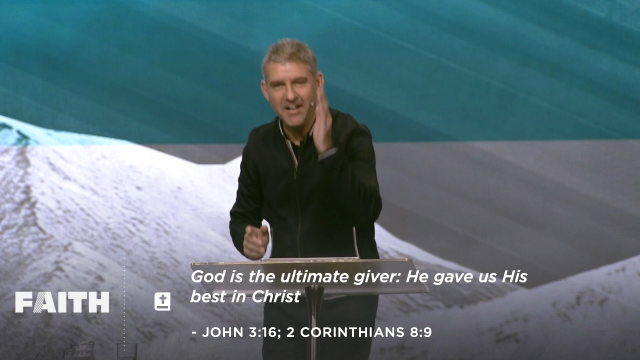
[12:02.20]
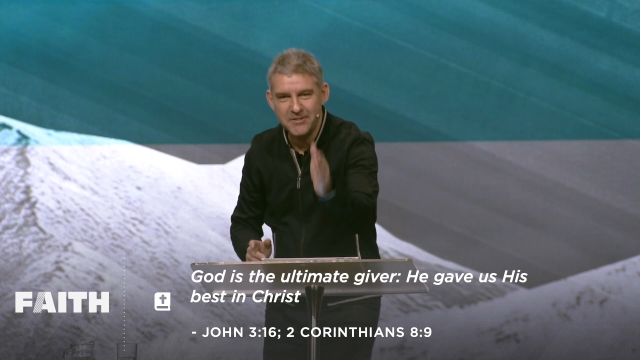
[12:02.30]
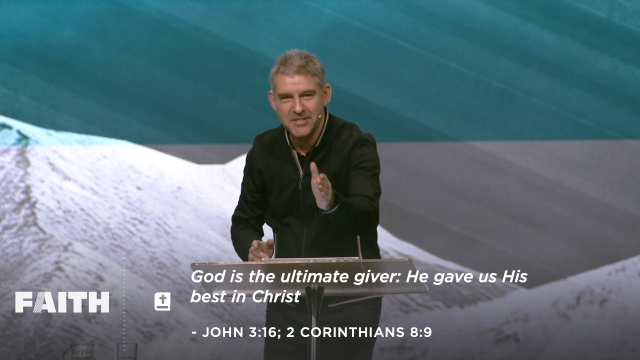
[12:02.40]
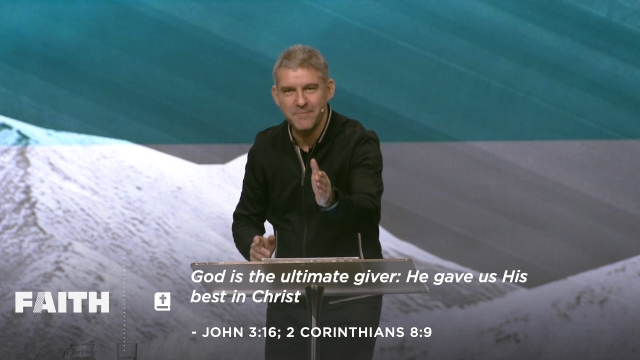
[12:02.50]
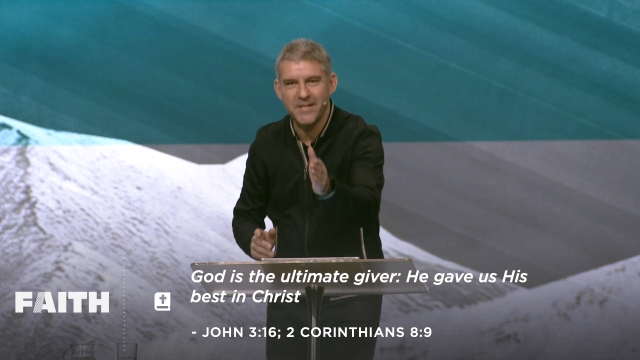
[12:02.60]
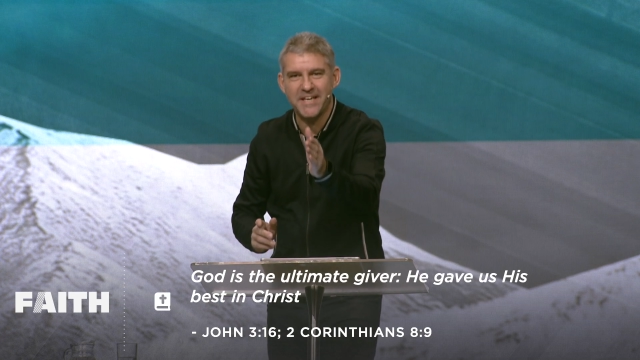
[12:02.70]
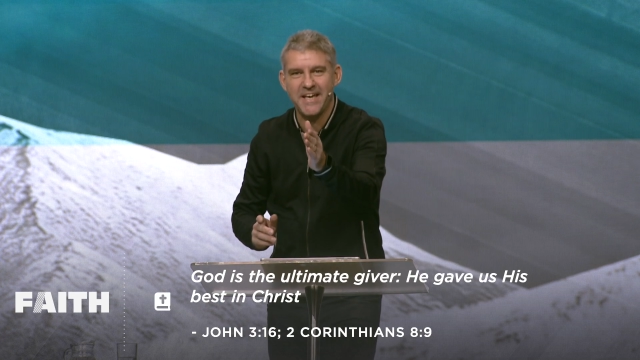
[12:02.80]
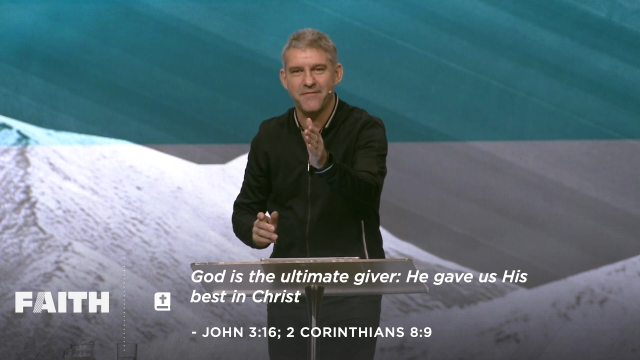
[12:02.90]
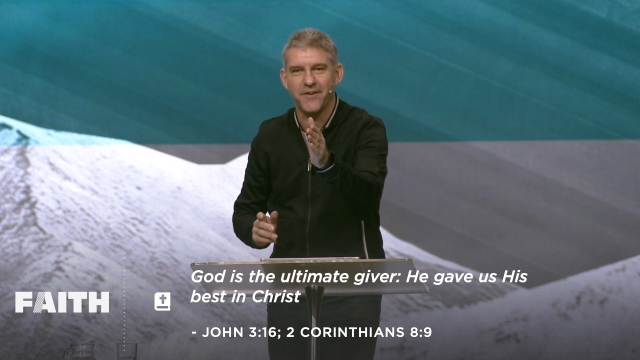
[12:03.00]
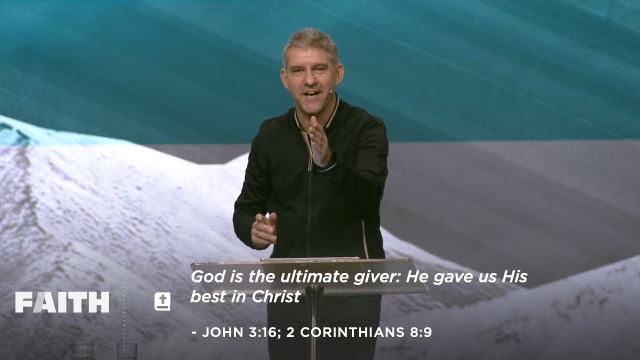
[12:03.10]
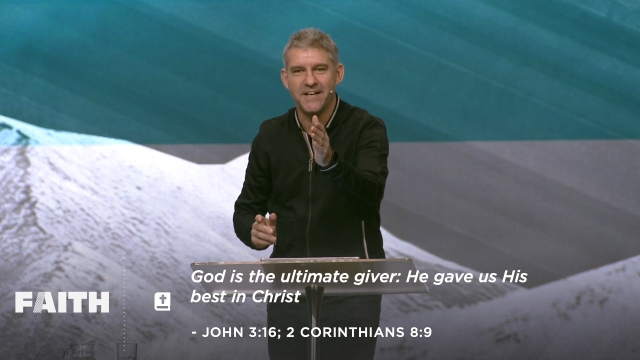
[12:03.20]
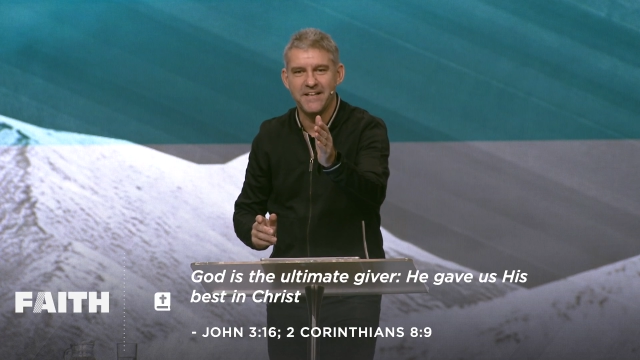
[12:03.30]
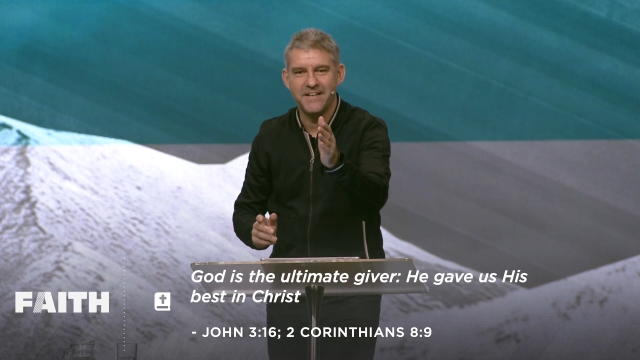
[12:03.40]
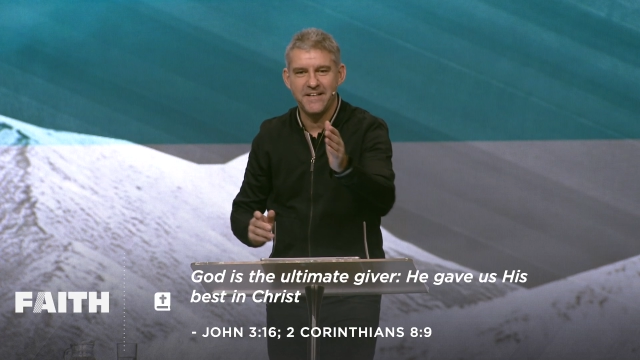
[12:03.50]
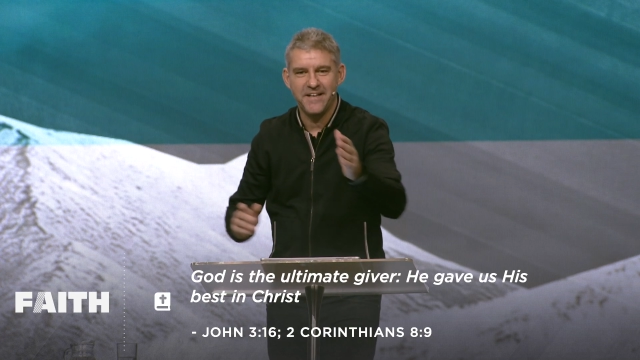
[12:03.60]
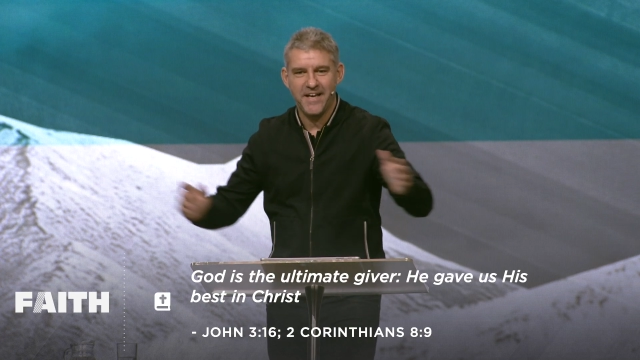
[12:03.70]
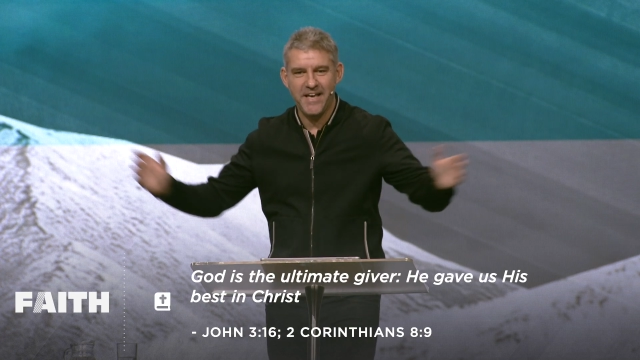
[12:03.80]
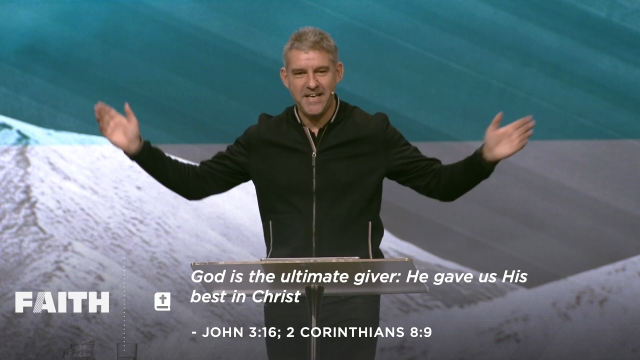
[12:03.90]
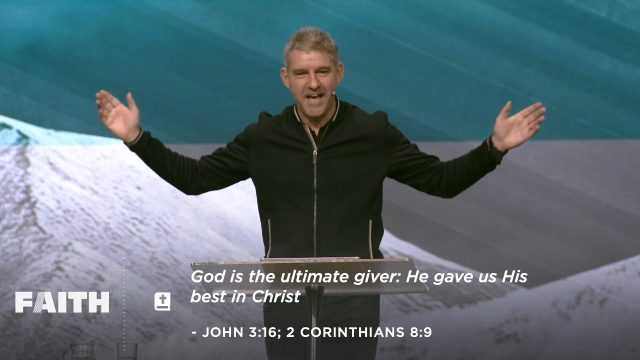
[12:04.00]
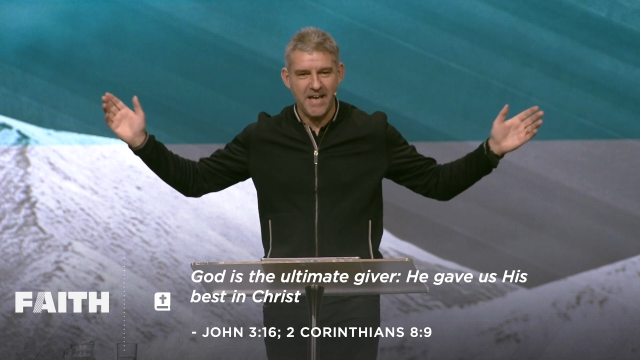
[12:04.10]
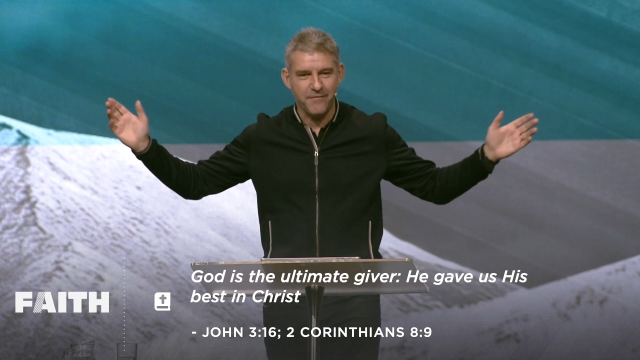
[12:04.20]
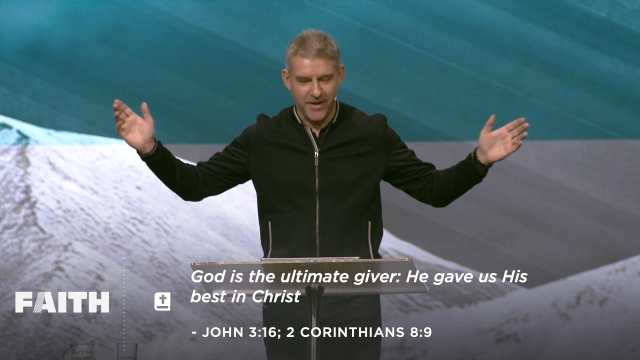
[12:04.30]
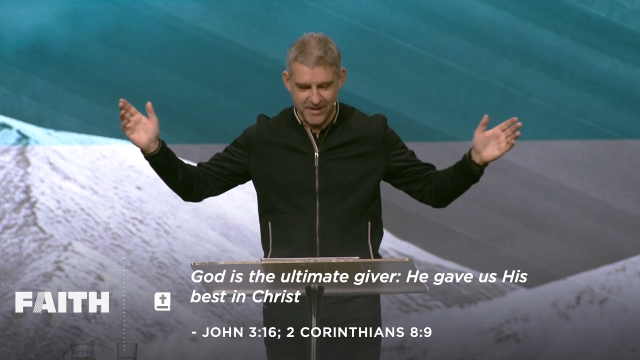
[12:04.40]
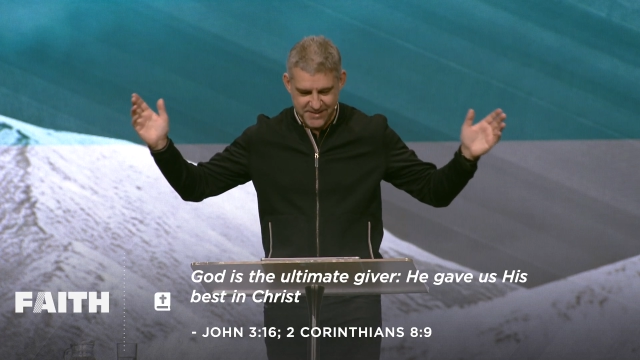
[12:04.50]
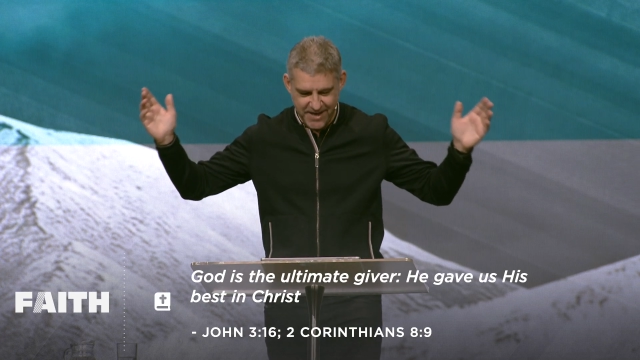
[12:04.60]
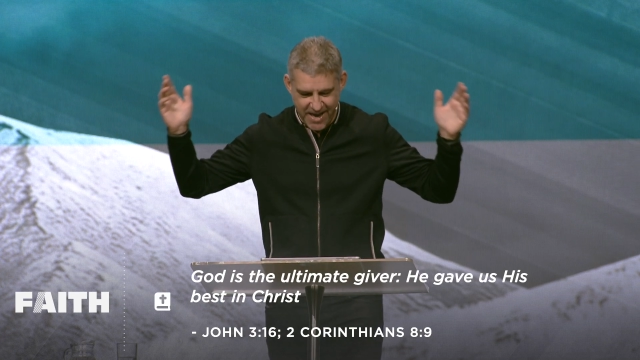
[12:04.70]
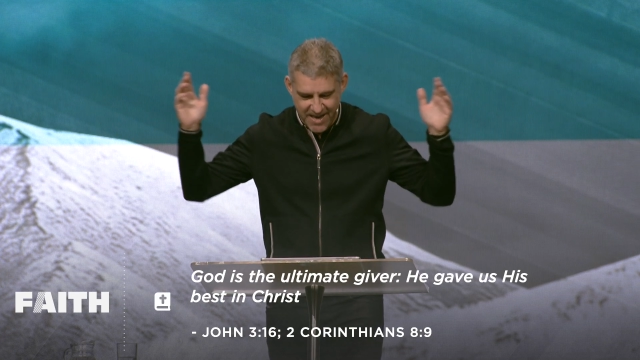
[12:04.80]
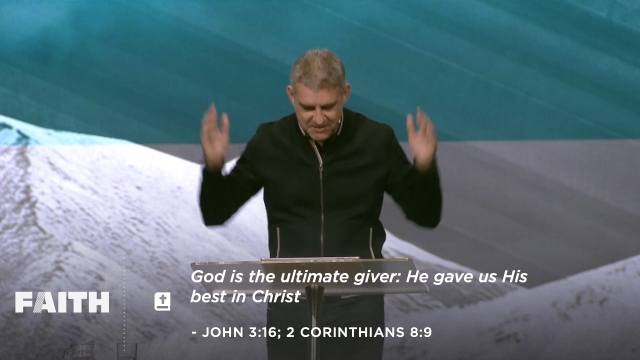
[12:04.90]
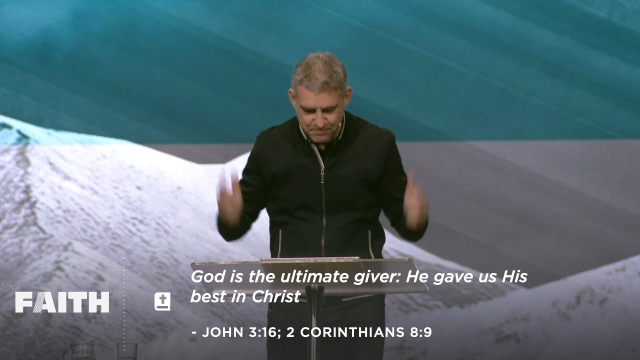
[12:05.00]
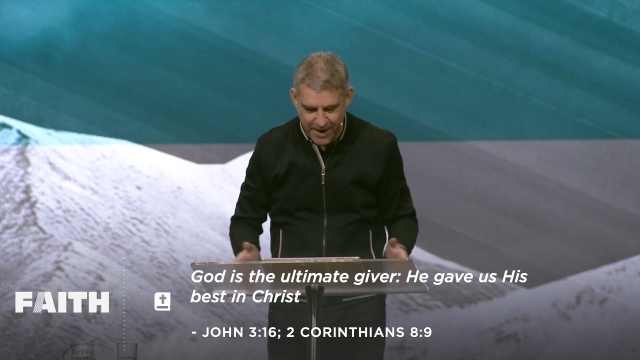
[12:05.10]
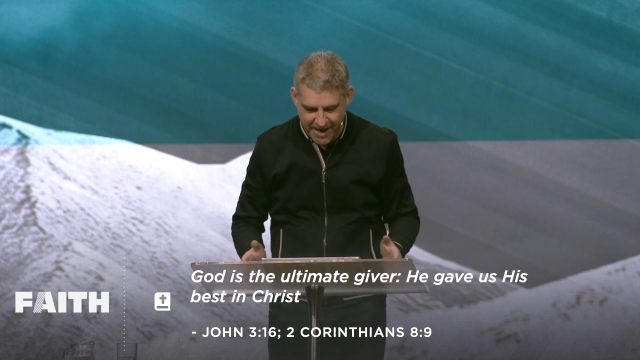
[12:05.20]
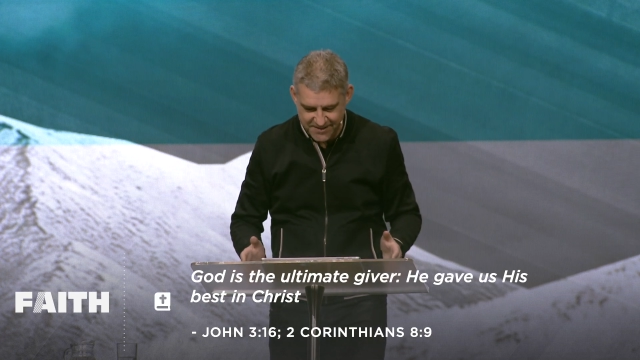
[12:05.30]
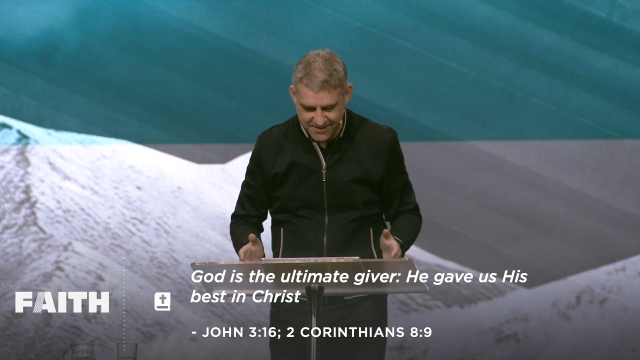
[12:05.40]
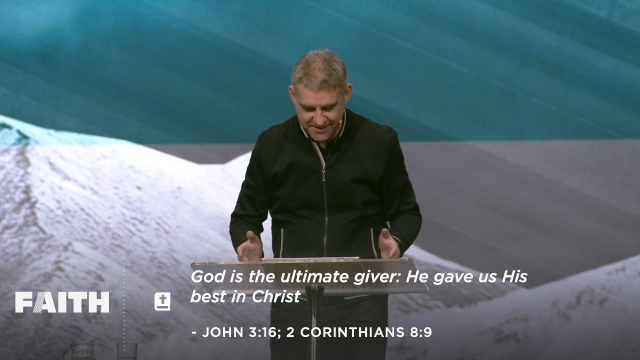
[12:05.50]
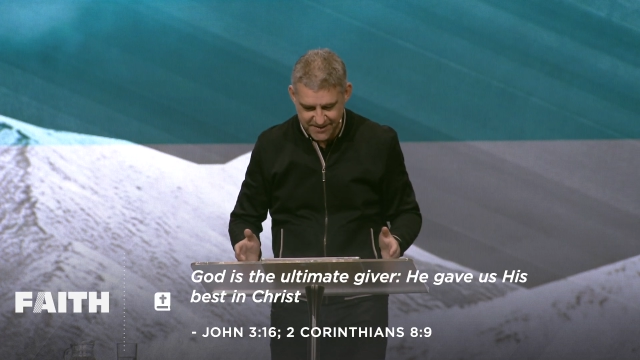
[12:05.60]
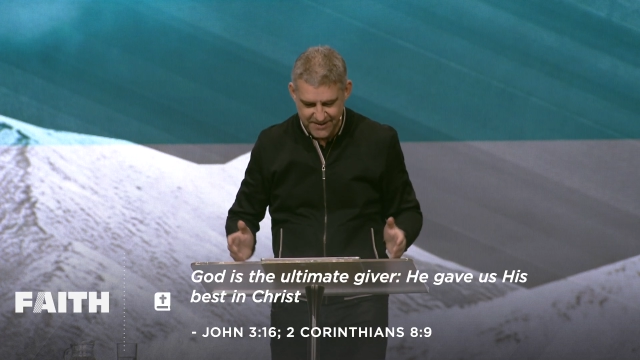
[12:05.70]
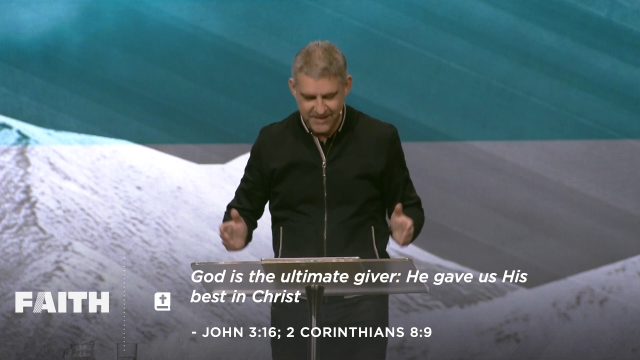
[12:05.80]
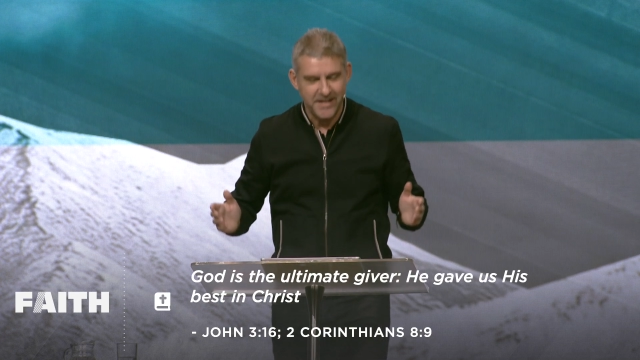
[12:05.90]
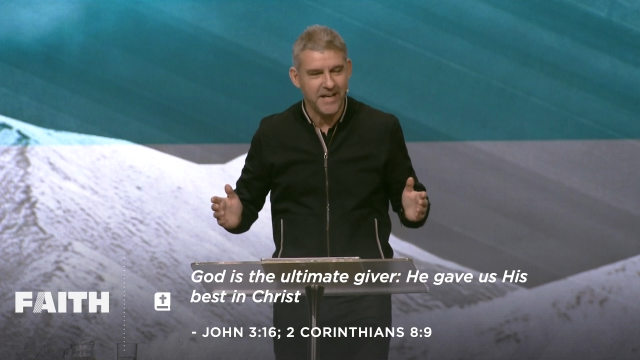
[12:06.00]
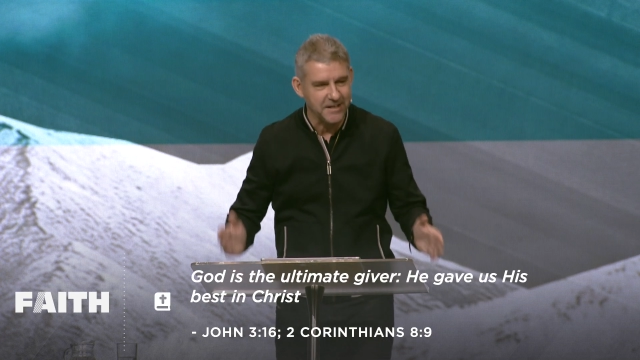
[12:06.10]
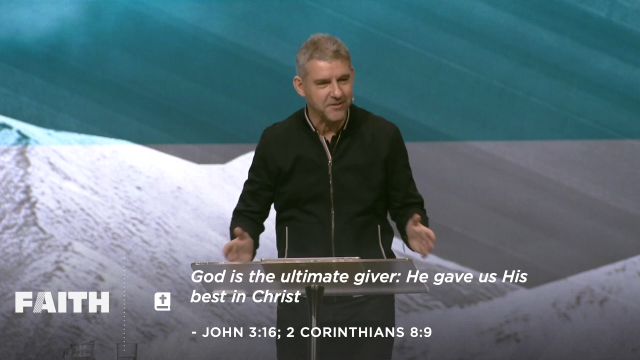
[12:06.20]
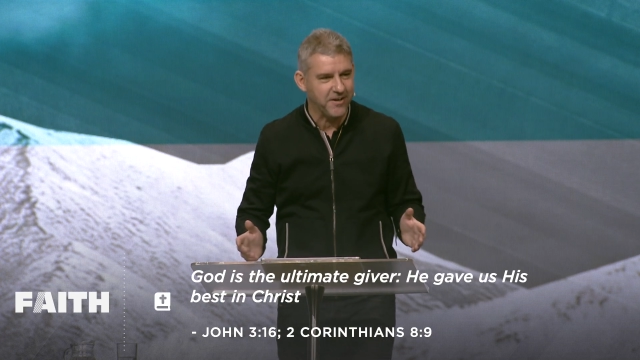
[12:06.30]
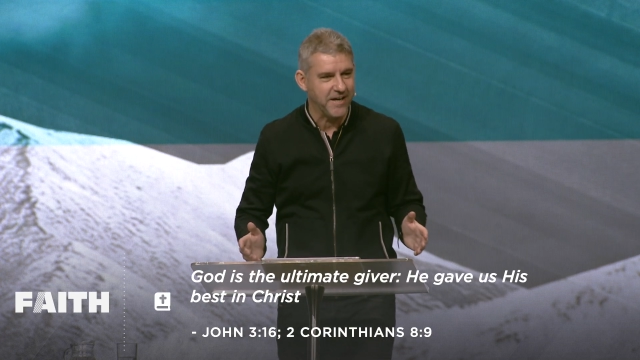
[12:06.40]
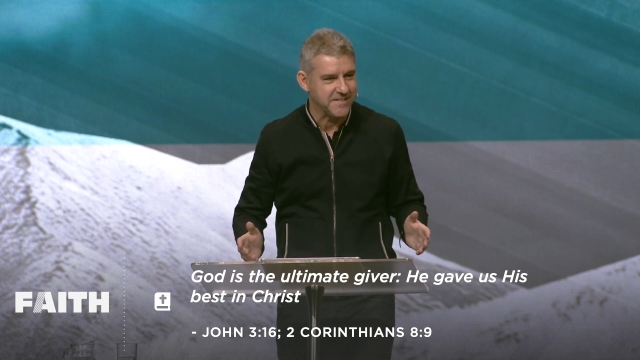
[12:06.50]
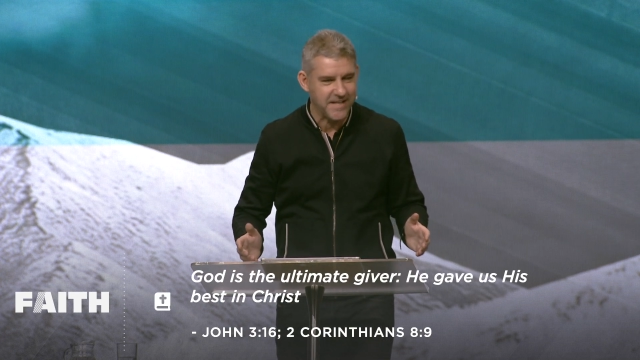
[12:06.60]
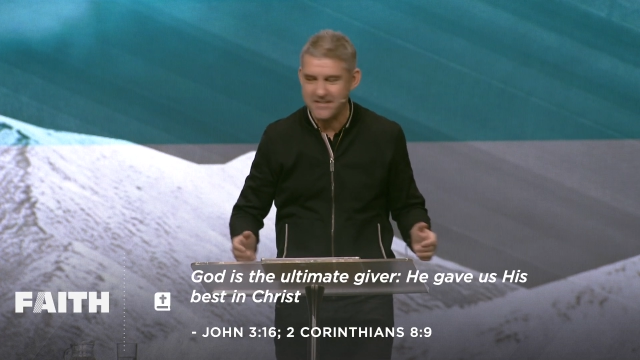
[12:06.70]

ultimate giver. He gave us his best in Christ.